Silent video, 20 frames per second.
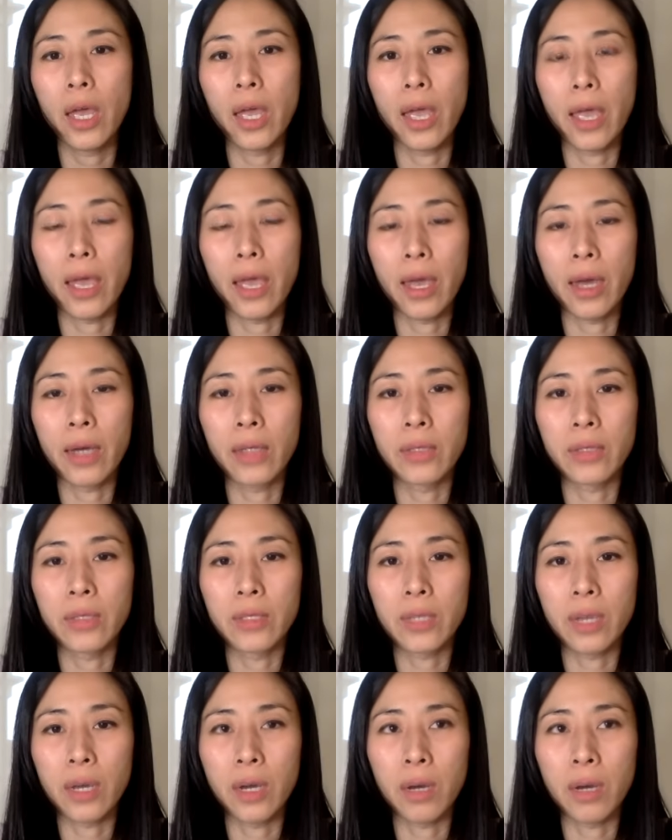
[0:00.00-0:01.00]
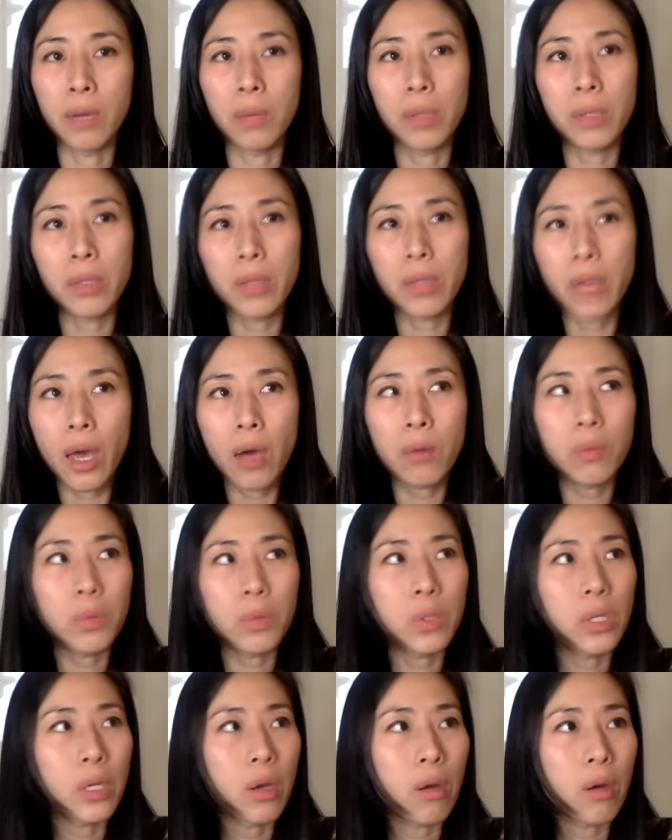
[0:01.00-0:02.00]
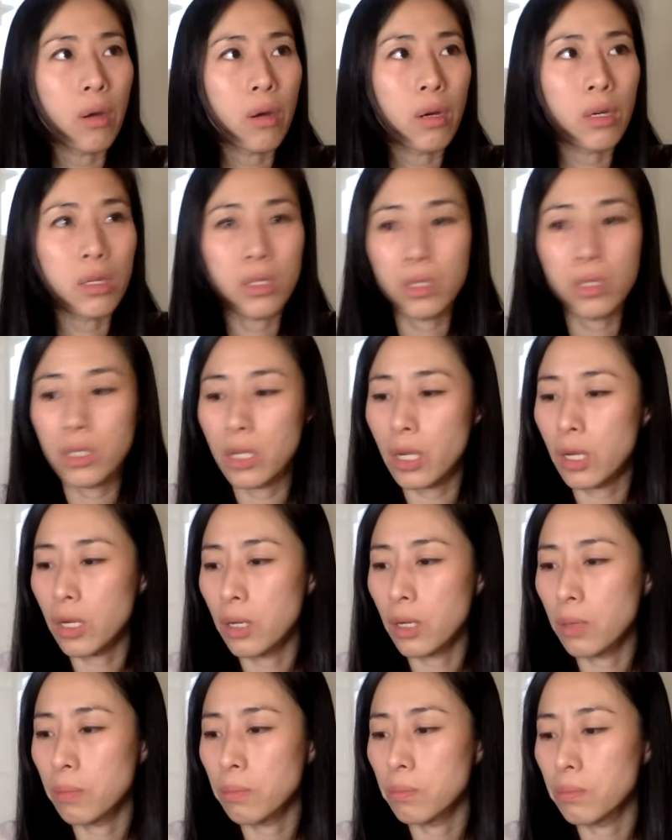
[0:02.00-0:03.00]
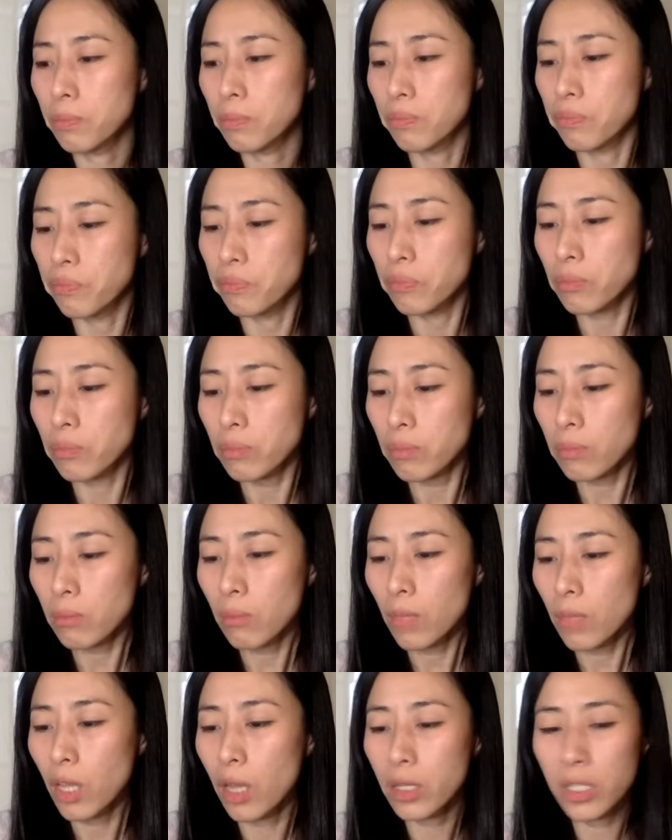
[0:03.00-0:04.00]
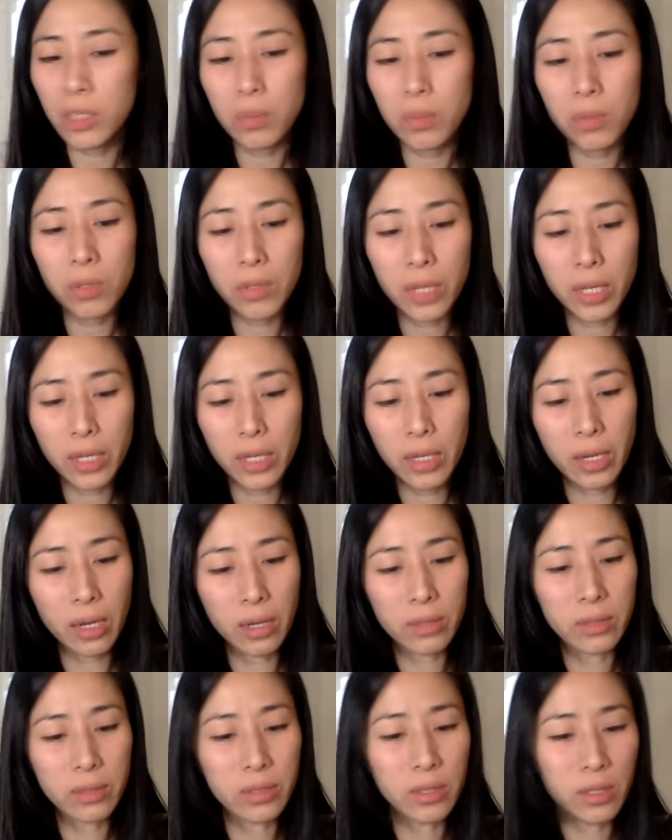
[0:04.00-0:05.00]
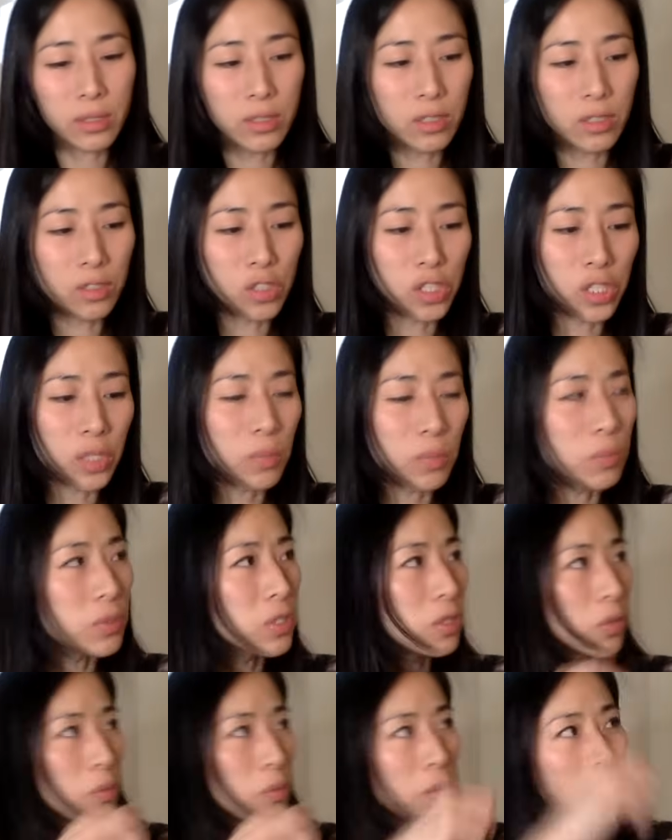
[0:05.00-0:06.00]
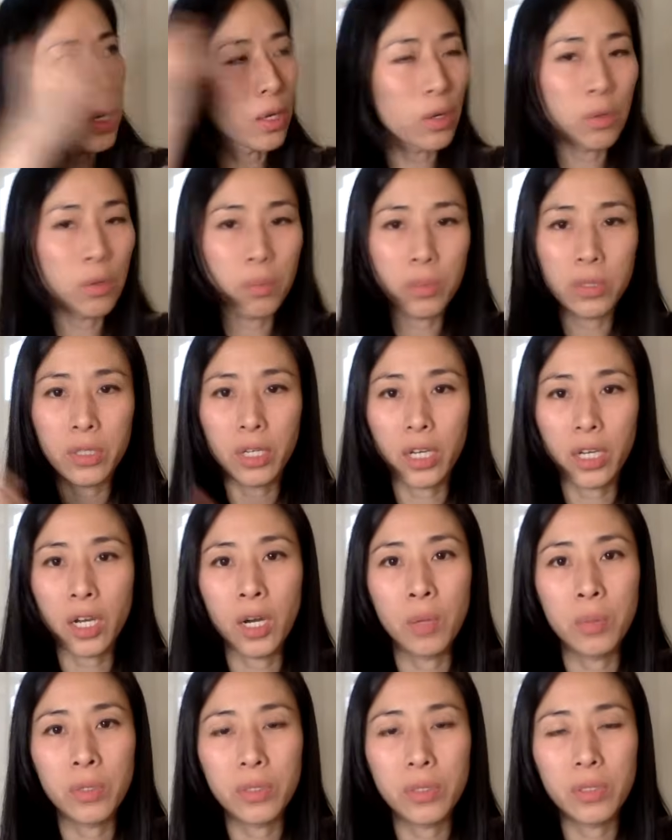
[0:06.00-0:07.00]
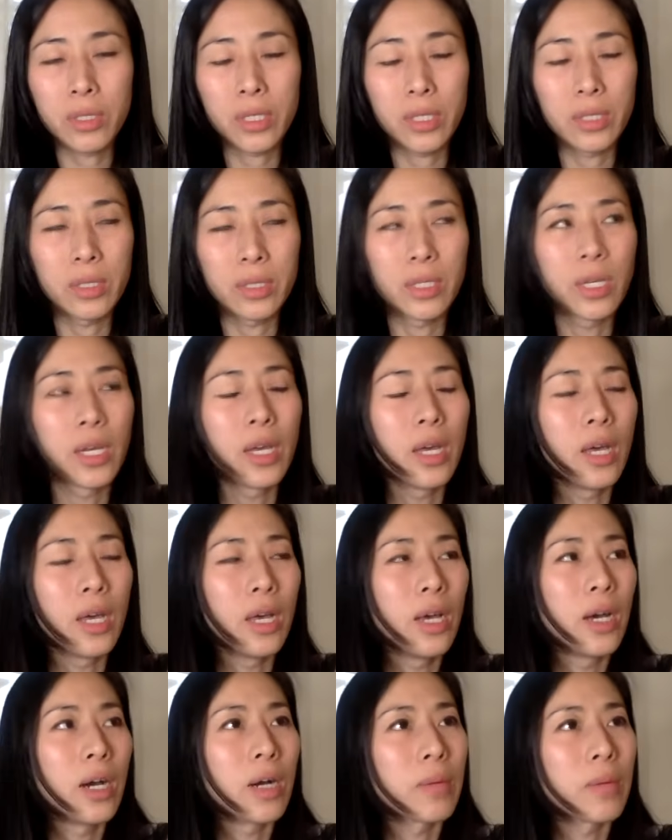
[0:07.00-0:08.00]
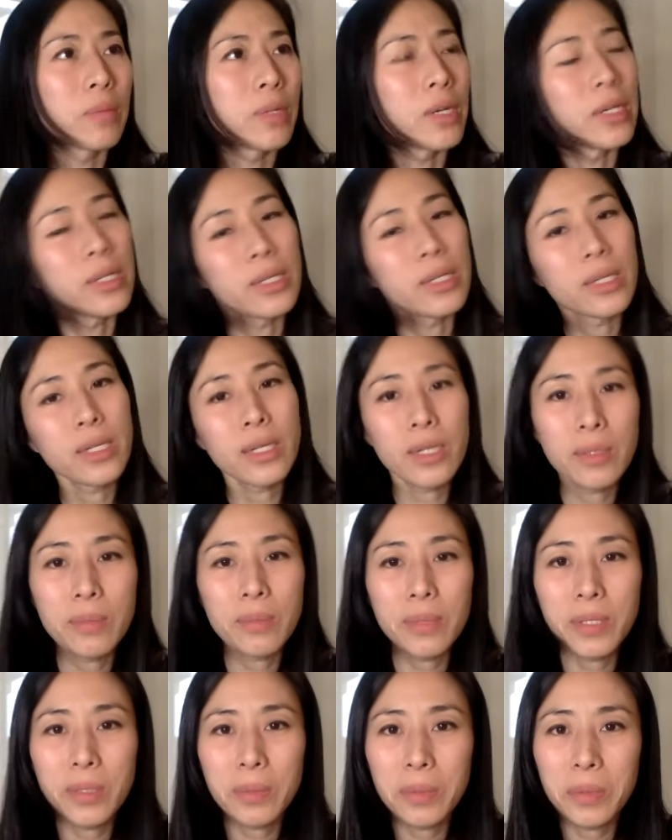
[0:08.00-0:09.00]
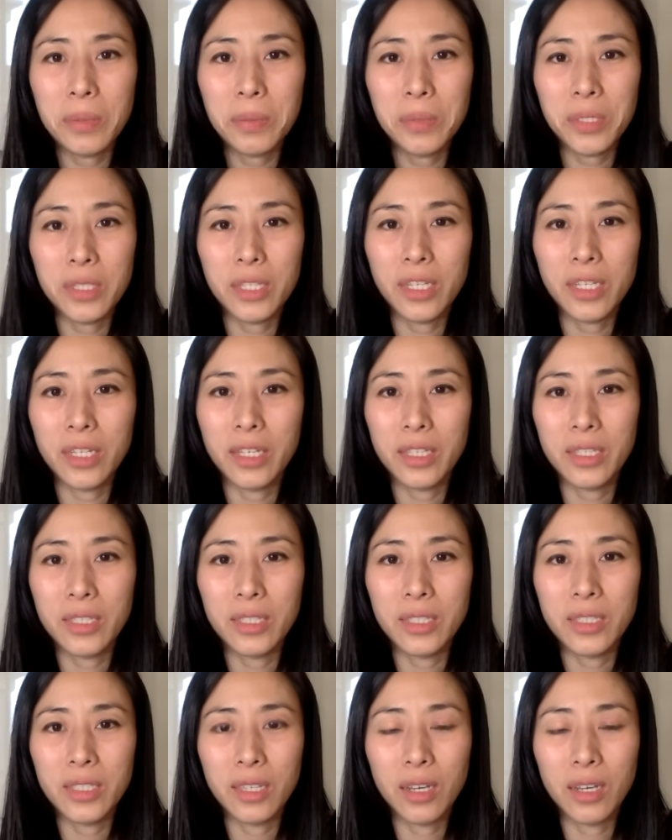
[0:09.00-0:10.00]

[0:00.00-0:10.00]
And, but now we are, I keep looking at the chip, you know, when I open the cupboard, and I'm like, maybe we can